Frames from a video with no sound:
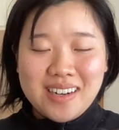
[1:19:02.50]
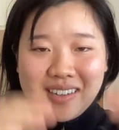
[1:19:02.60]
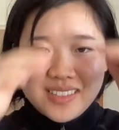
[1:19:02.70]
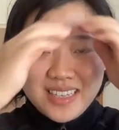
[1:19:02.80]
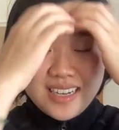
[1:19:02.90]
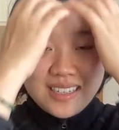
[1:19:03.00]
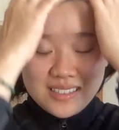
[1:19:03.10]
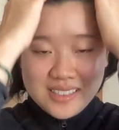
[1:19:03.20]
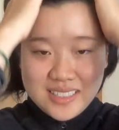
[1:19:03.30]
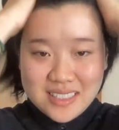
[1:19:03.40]
her outside
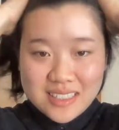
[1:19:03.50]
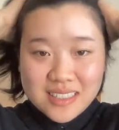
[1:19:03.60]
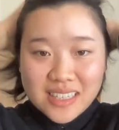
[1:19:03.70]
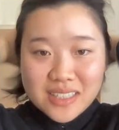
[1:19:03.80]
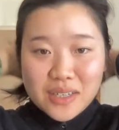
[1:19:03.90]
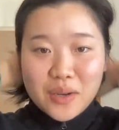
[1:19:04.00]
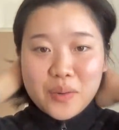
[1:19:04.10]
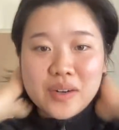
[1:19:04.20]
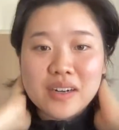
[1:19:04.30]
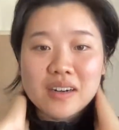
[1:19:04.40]
and just get to
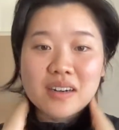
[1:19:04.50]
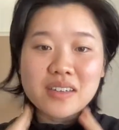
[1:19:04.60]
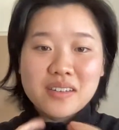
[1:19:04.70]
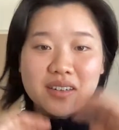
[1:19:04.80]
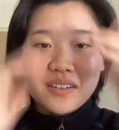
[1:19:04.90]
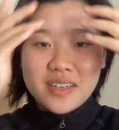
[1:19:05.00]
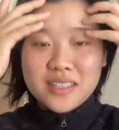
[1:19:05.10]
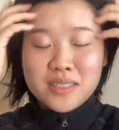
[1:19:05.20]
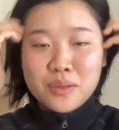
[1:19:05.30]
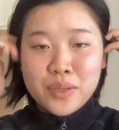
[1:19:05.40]
know her and her
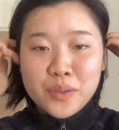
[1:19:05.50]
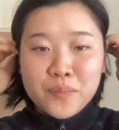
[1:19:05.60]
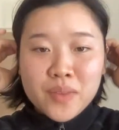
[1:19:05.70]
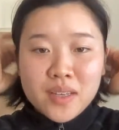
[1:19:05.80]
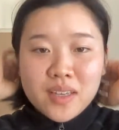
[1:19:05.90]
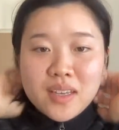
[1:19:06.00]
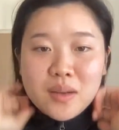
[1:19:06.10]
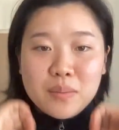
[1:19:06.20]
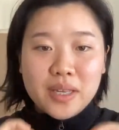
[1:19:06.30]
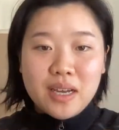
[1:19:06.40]
get to know you.
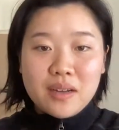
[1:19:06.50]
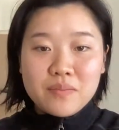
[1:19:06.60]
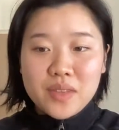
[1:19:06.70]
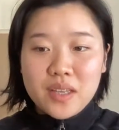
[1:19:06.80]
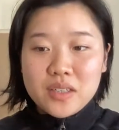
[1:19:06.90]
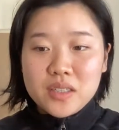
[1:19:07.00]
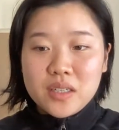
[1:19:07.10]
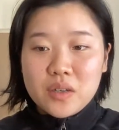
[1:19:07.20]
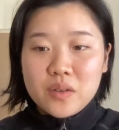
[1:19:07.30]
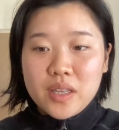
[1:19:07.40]
But yeah,
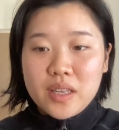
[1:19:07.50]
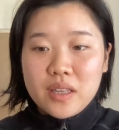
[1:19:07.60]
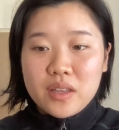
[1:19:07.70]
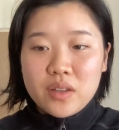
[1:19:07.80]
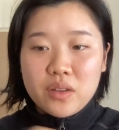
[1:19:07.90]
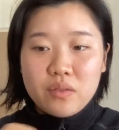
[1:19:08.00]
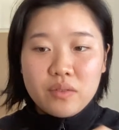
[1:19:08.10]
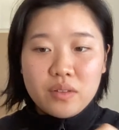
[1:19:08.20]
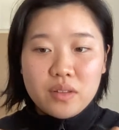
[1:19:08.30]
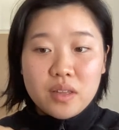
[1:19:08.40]
Angelino,
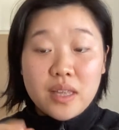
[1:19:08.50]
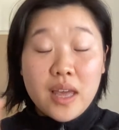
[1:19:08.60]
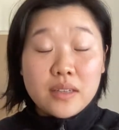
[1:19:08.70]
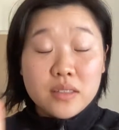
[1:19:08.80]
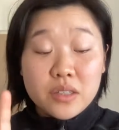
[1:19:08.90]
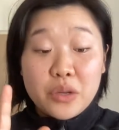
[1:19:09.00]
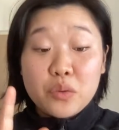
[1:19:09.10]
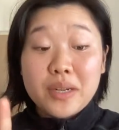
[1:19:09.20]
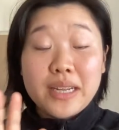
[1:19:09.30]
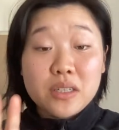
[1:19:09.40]
yes,
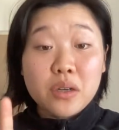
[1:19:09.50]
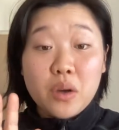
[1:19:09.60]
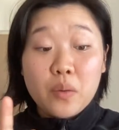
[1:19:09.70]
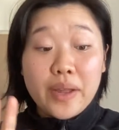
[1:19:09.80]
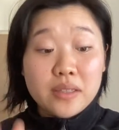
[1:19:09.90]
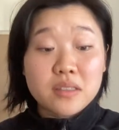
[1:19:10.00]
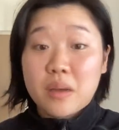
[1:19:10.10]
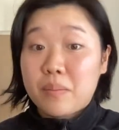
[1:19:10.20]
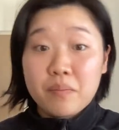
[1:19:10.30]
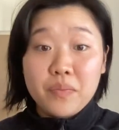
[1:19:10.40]
you need to go get
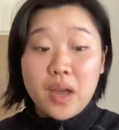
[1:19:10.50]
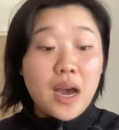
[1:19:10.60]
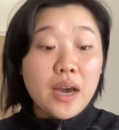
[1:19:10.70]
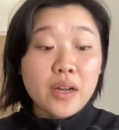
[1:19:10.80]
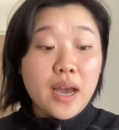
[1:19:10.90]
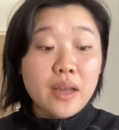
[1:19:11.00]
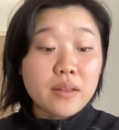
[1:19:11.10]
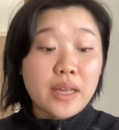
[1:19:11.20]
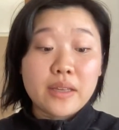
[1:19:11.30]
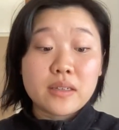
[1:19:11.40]
some.
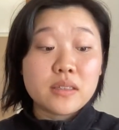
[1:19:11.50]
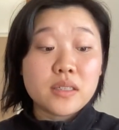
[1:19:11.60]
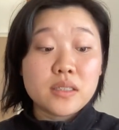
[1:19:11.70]
Like